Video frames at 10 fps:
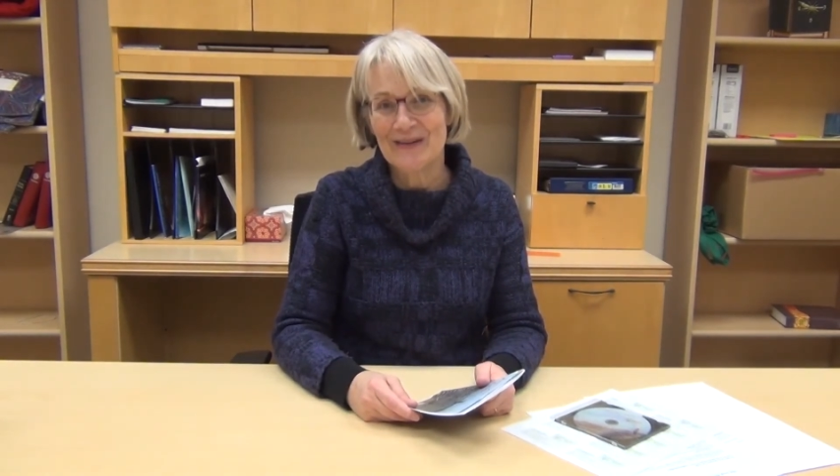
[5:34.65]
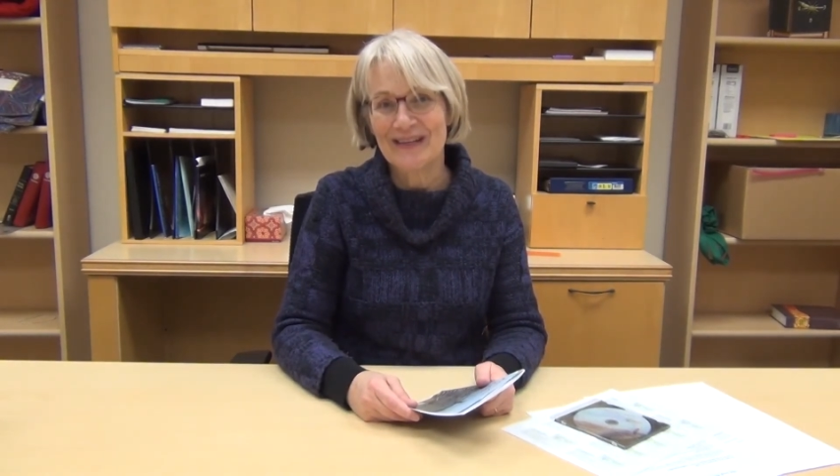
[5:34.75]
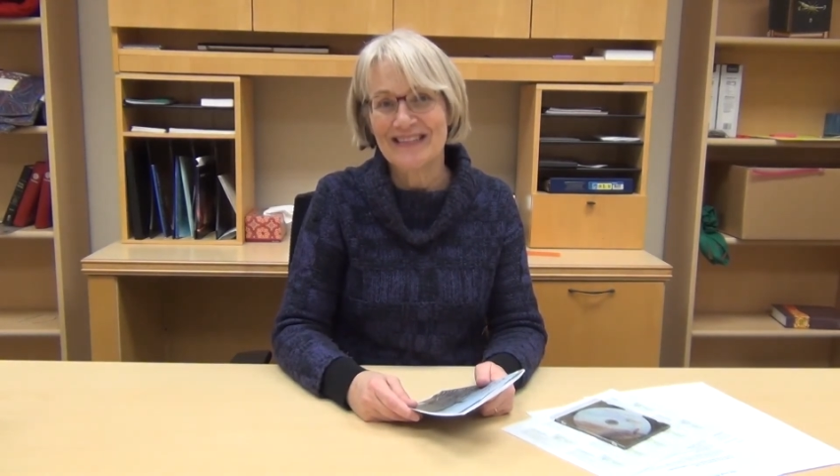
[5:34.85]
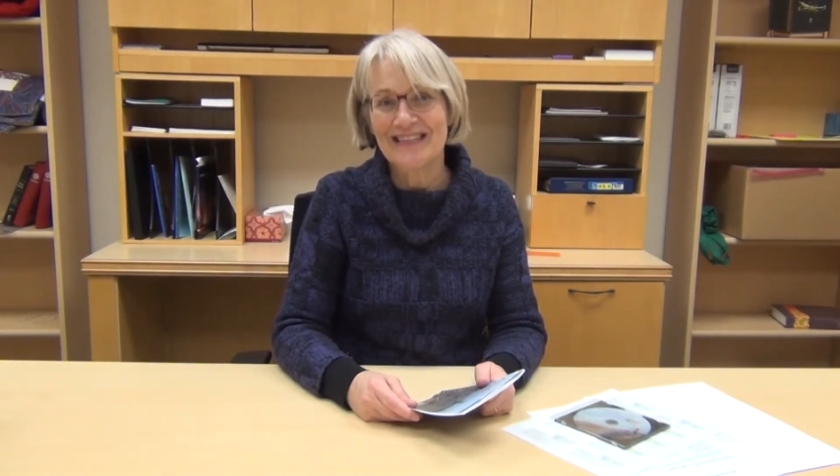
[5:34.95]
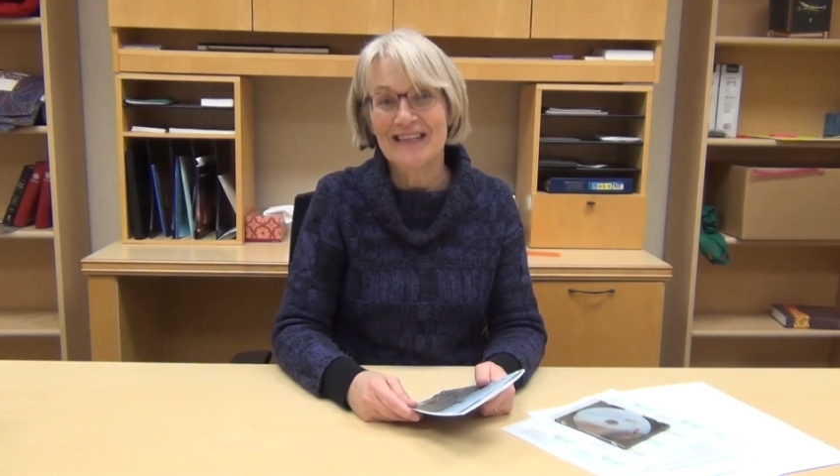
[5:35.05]
you
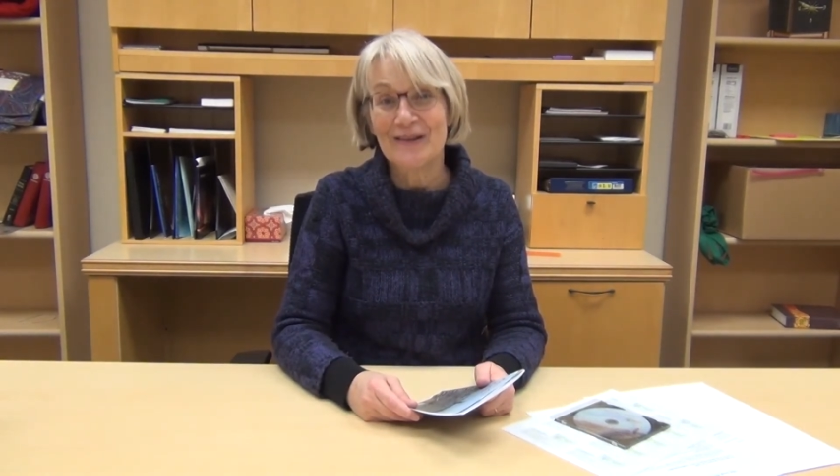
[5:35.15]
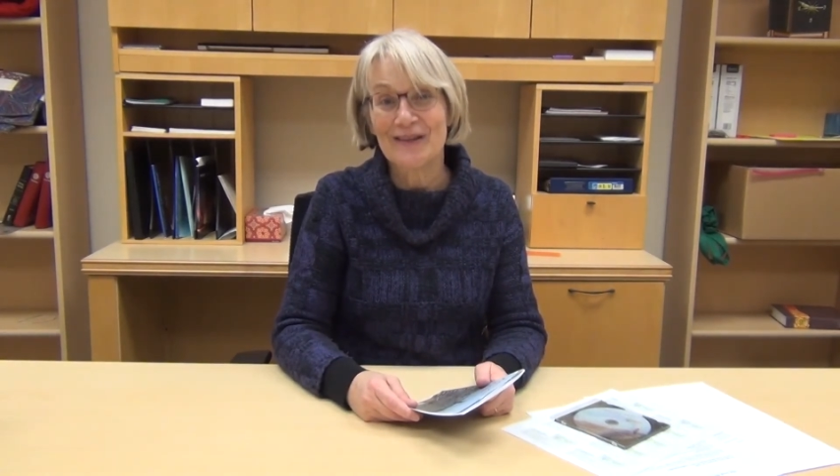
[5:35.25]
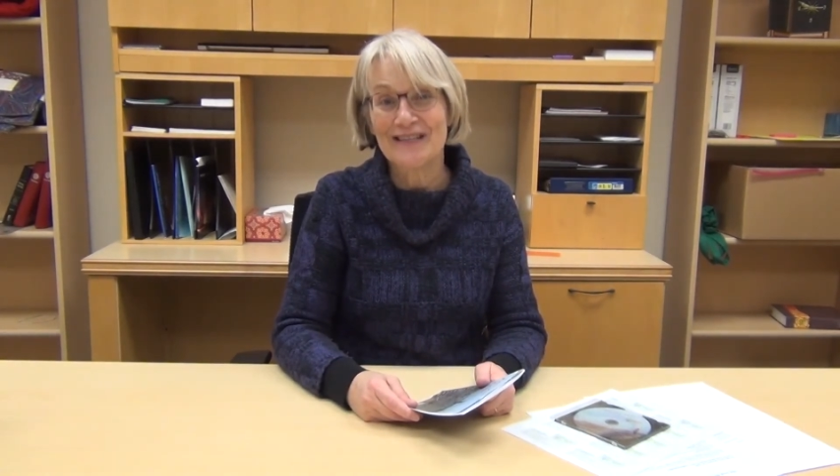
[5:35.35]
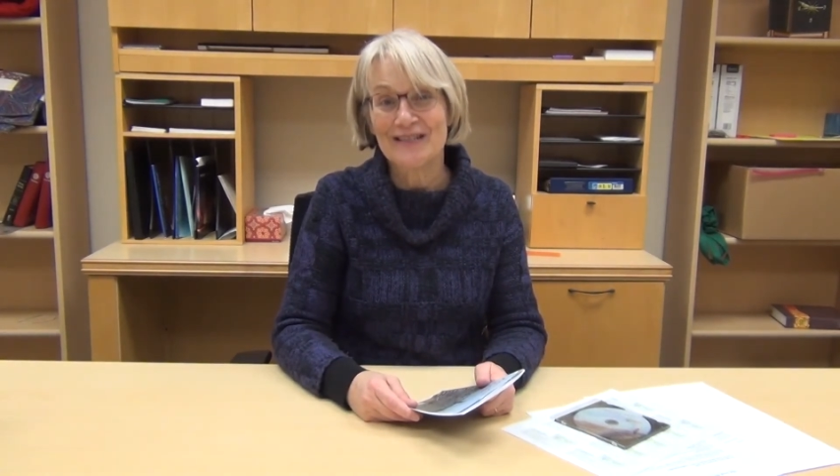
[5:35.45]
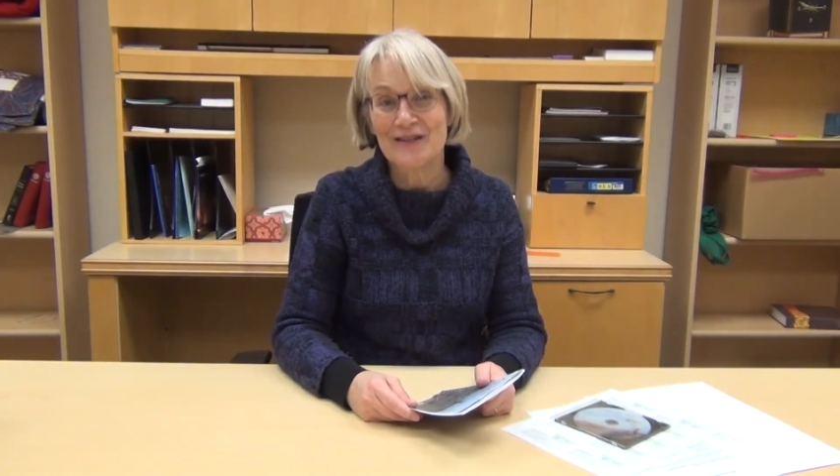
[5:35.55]
continue
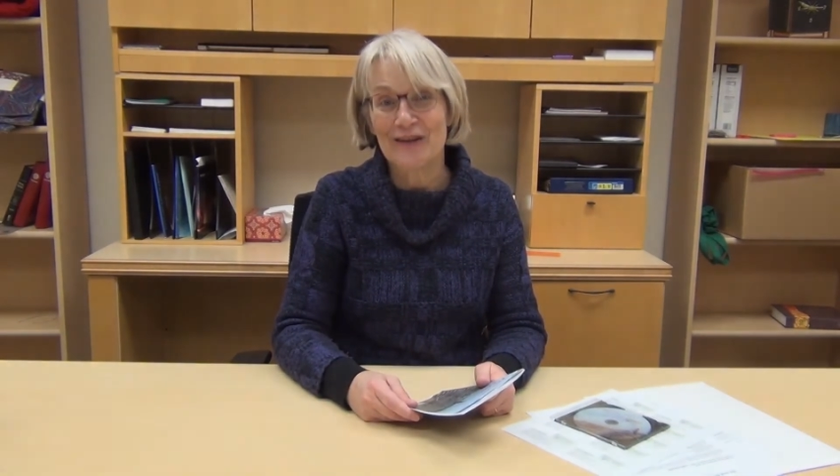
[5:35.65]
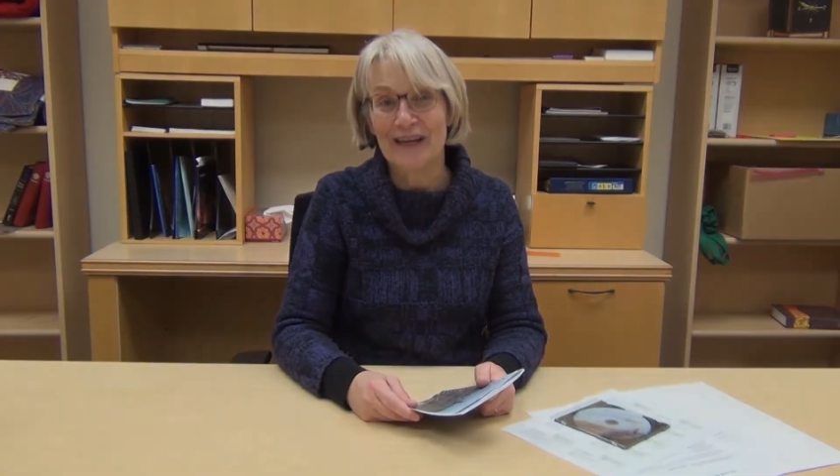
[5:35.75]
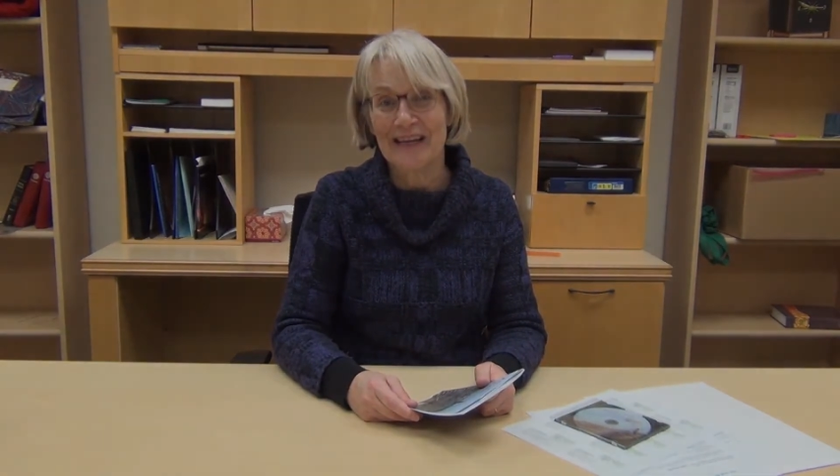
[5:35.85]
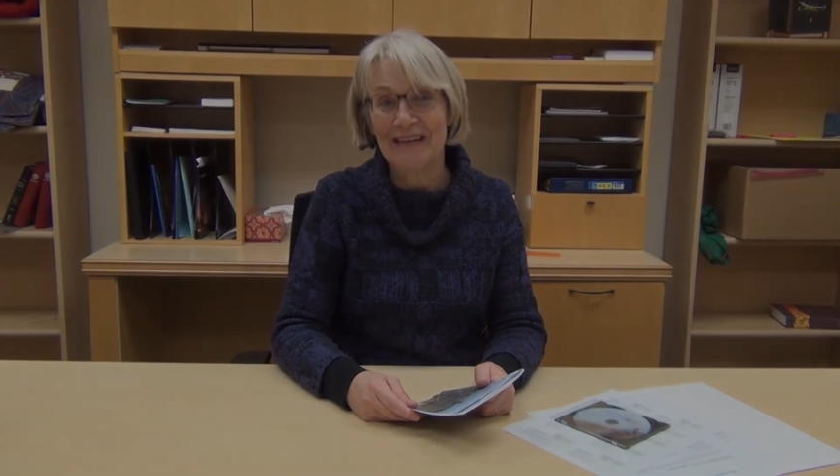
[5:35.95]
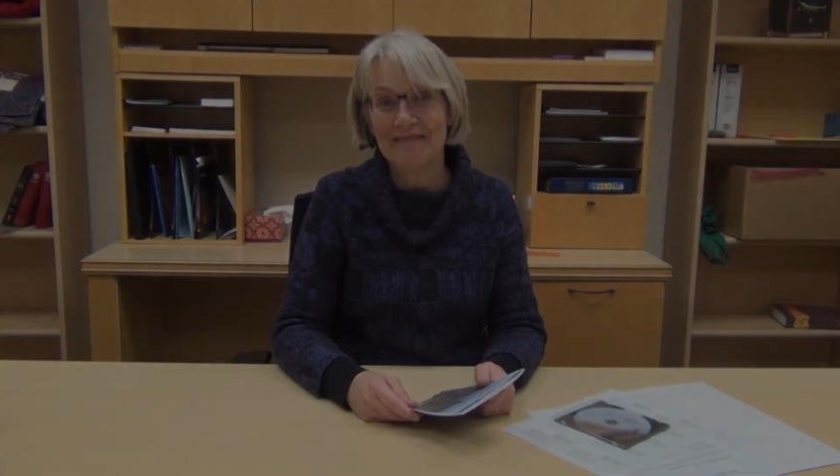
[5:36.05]
this
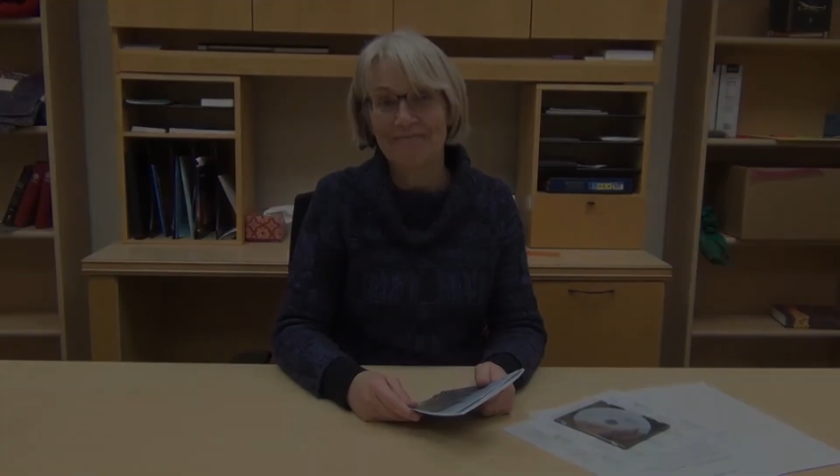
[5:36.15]
journey.